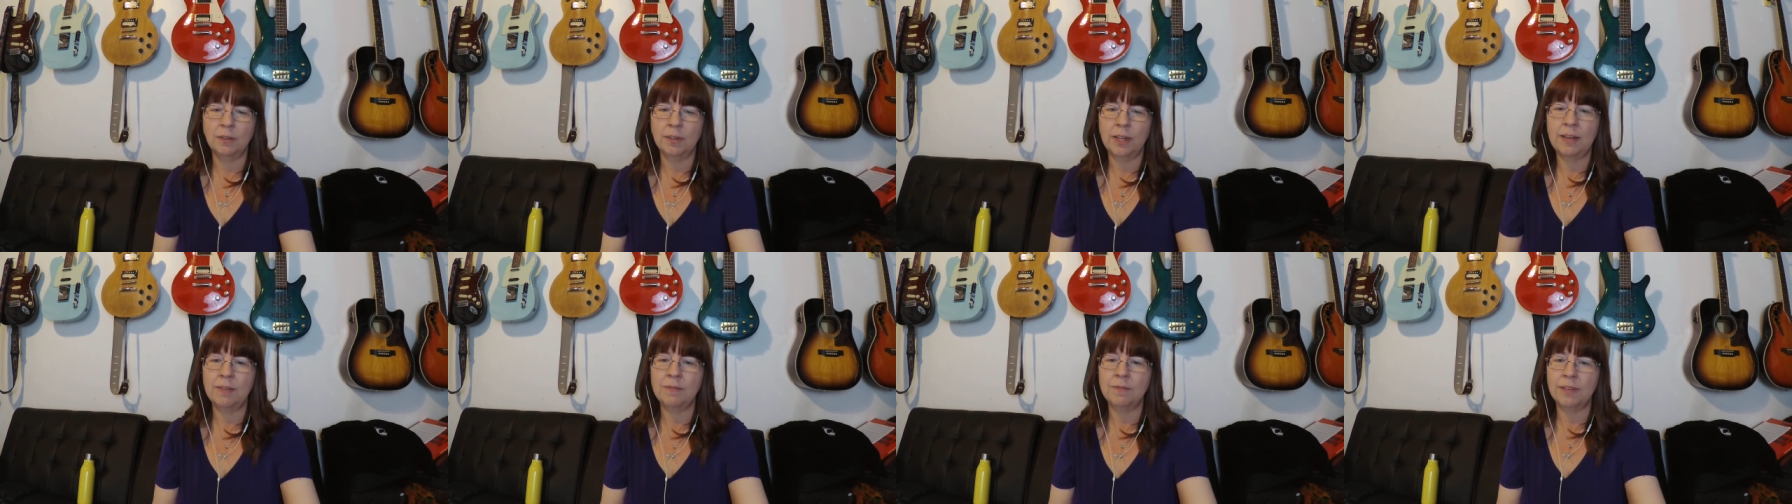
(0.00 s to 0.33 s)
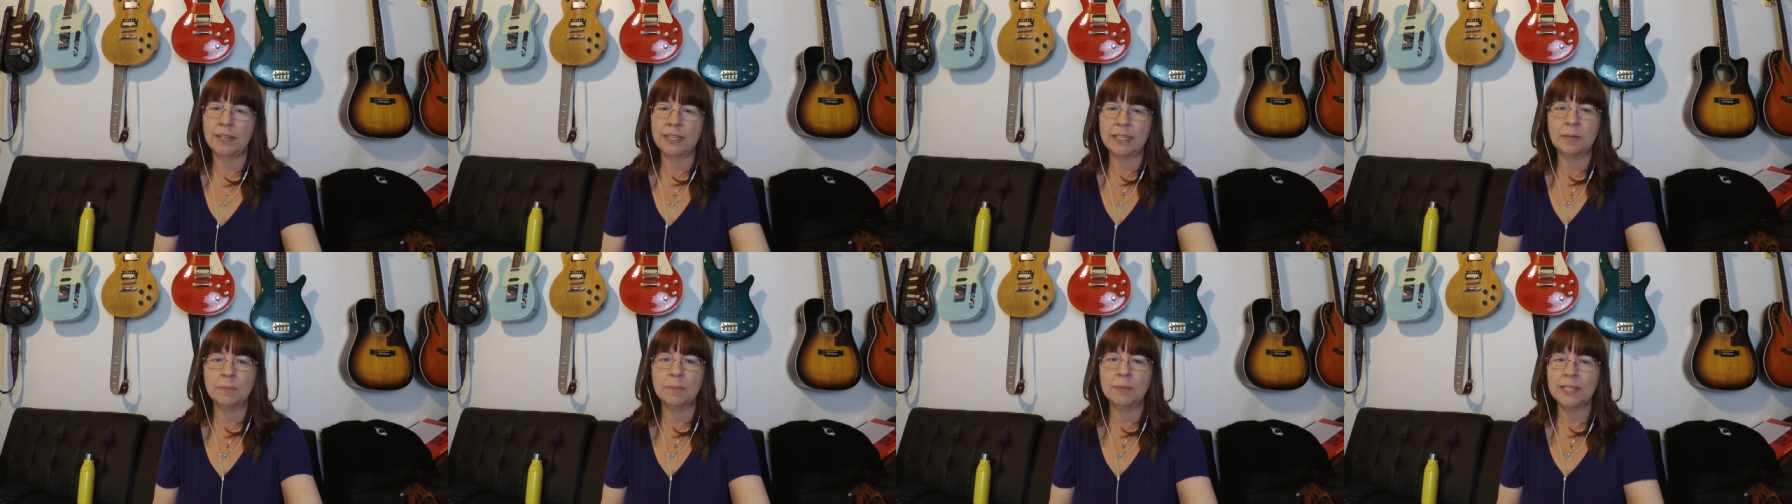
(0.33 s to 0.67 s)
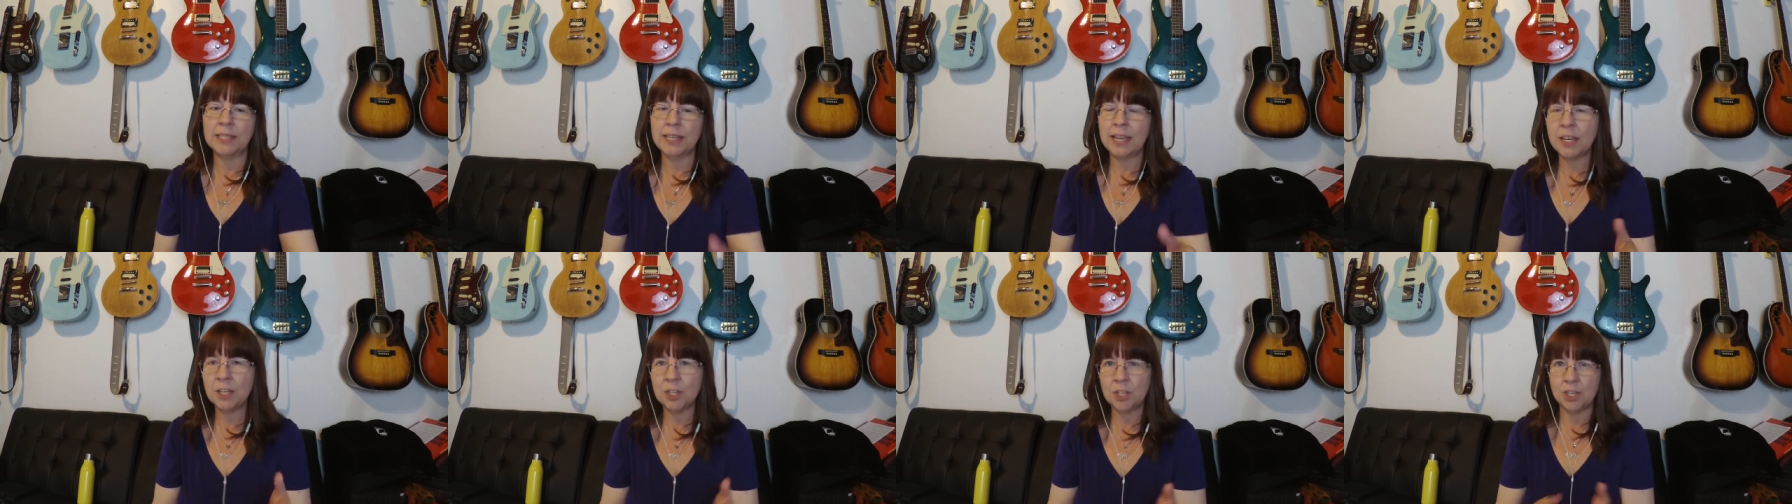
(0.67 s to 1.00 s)
in
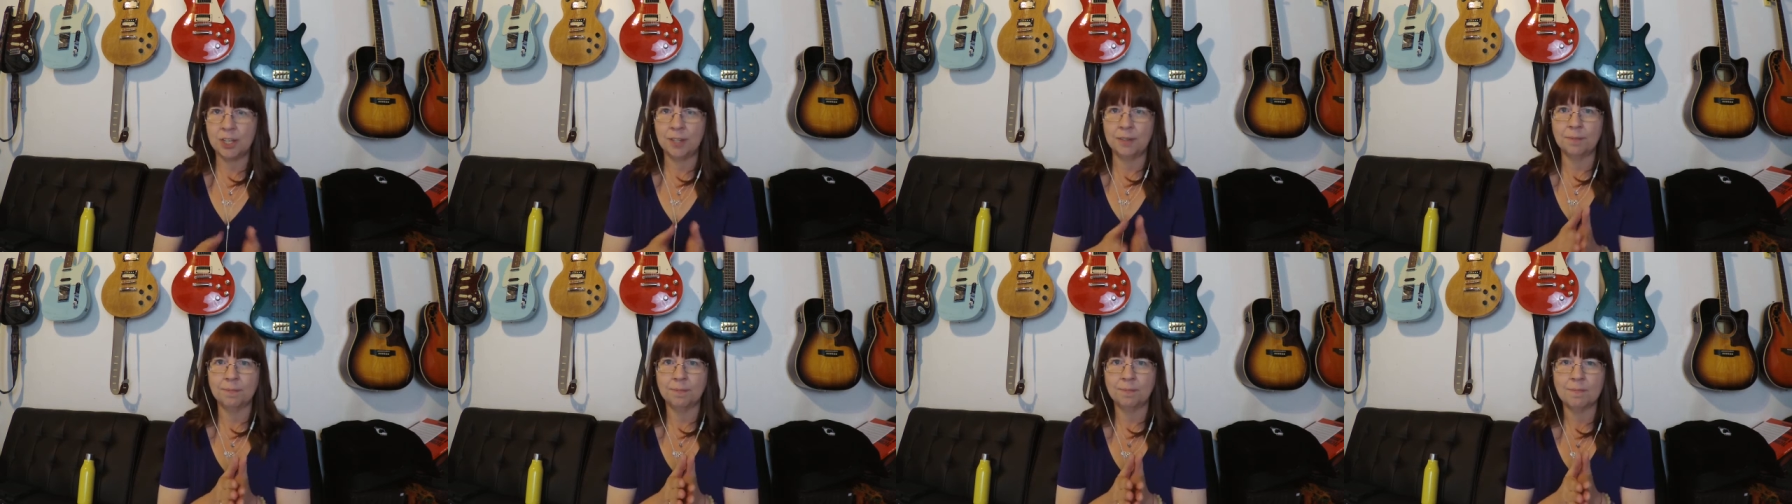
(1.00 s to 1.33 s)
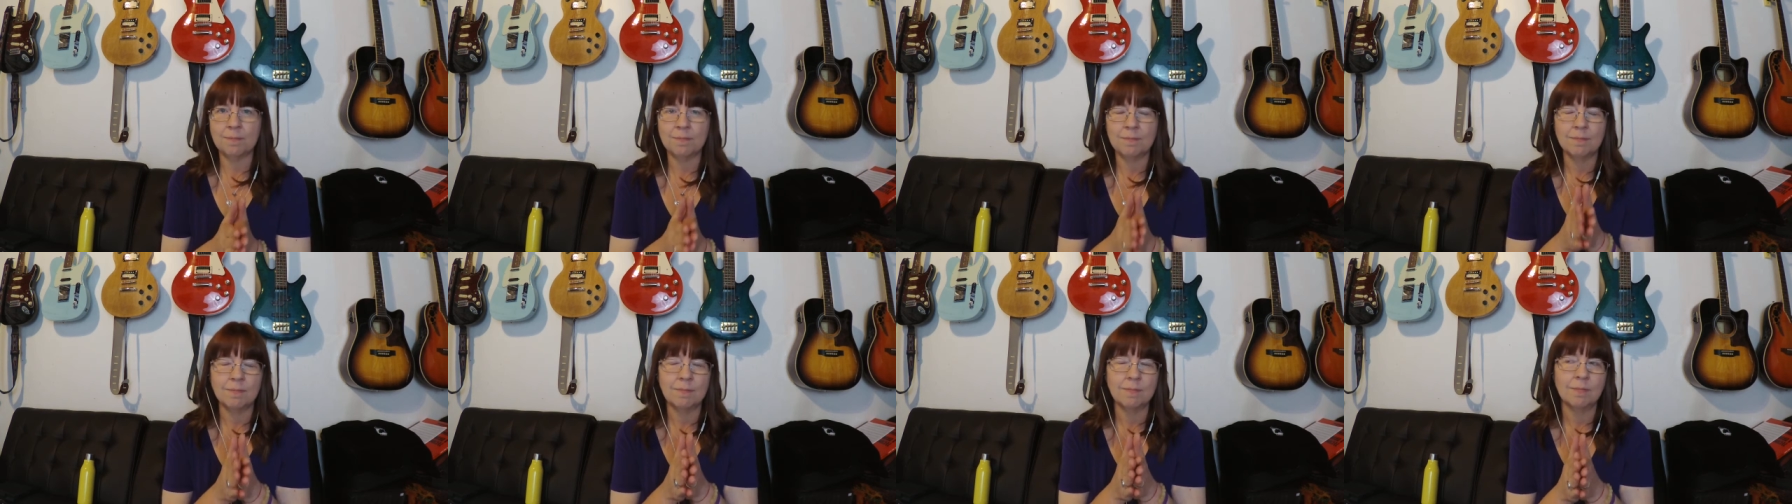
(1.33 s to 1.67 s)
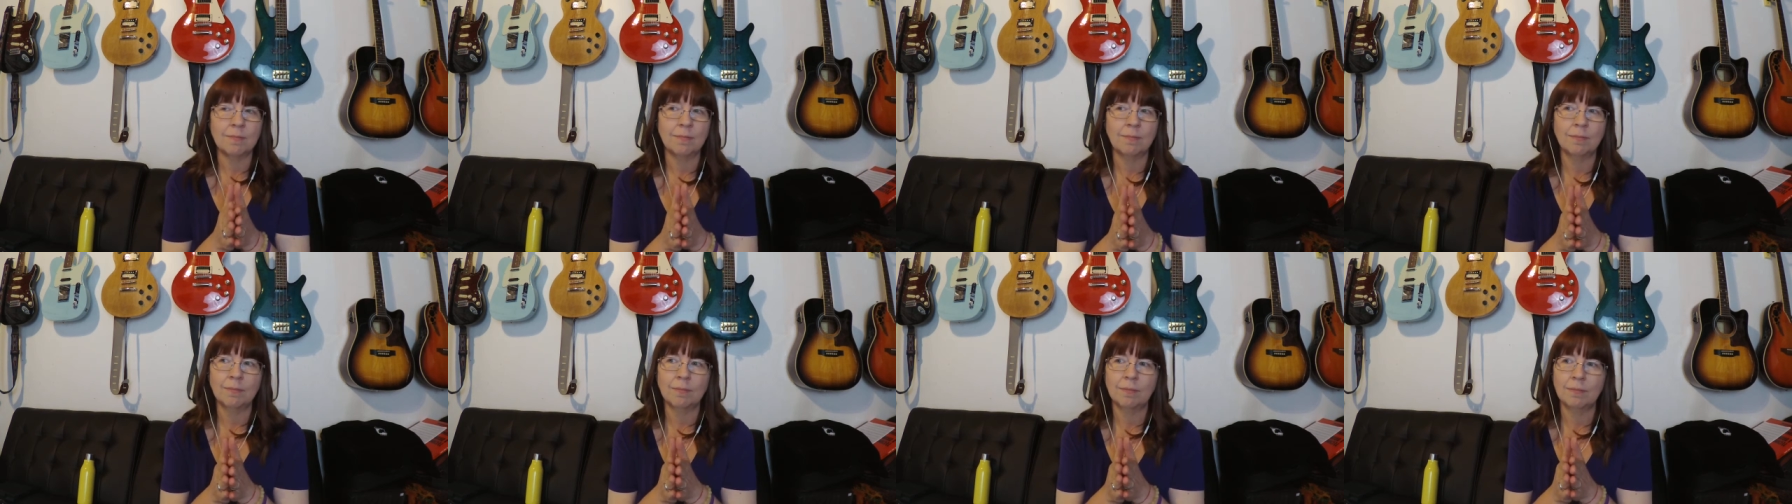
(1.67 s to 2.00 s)
victimization,
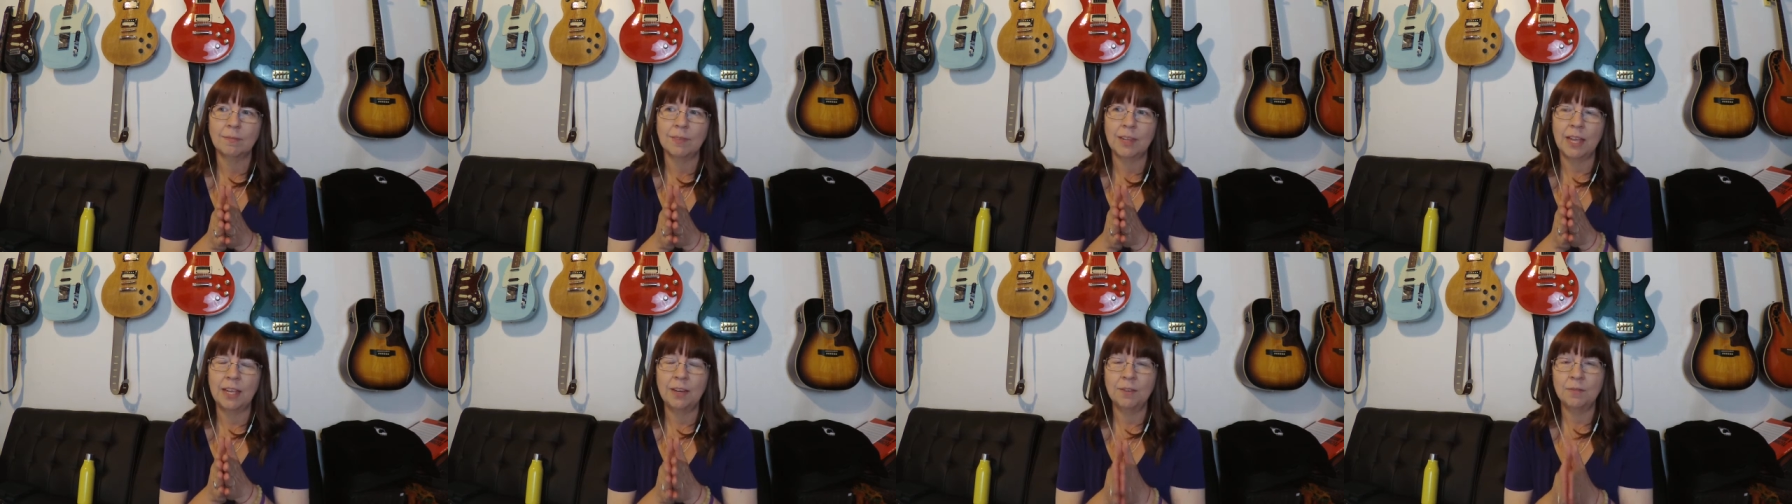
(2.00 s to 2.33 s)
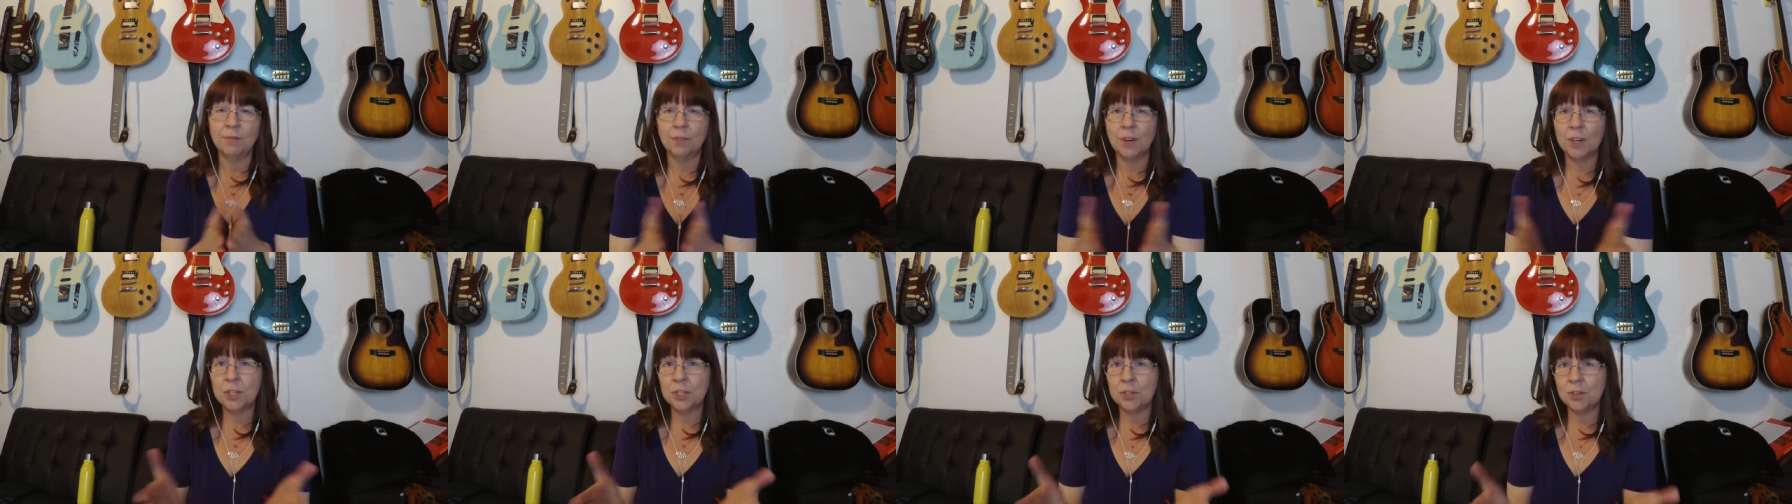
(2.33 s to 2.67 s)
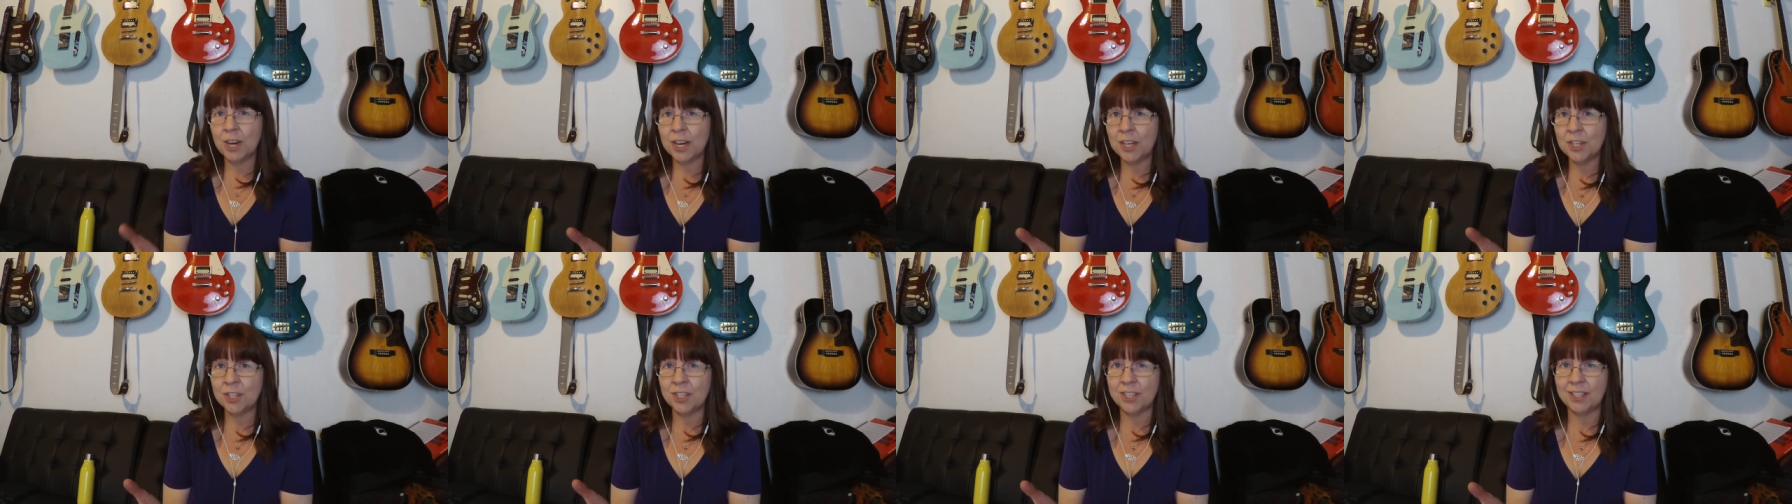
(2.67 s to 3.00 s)
in
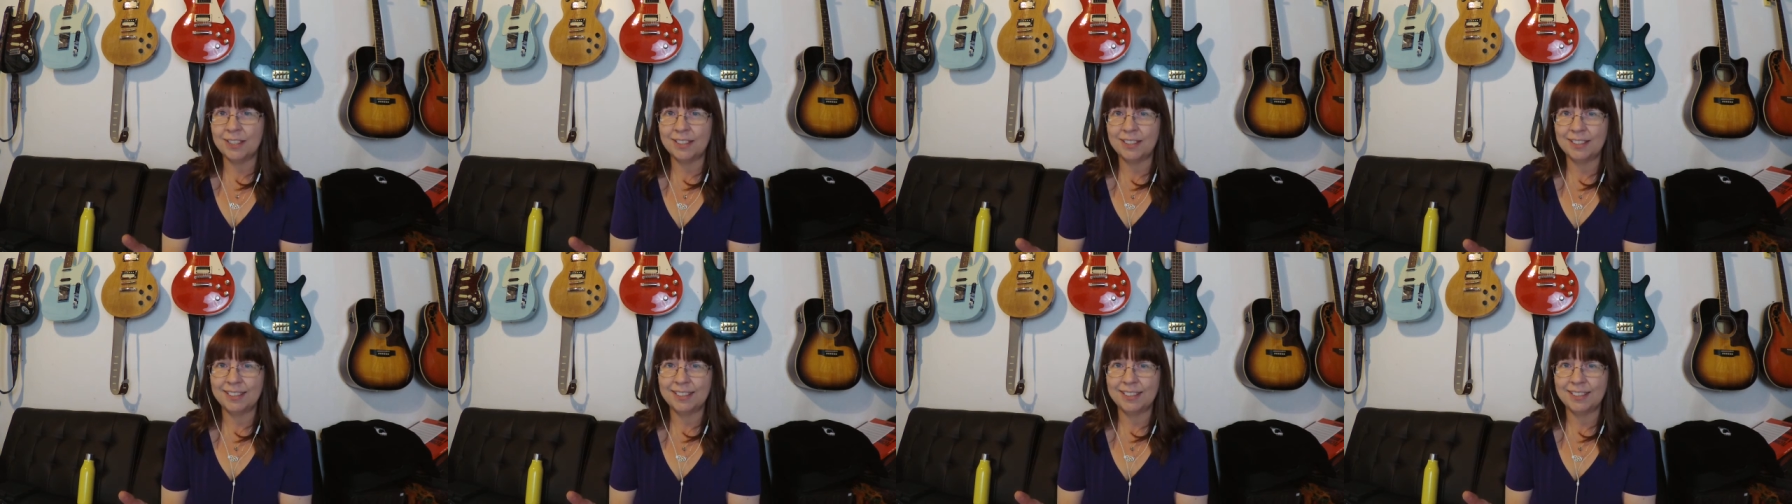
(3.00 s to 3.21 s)
frustration.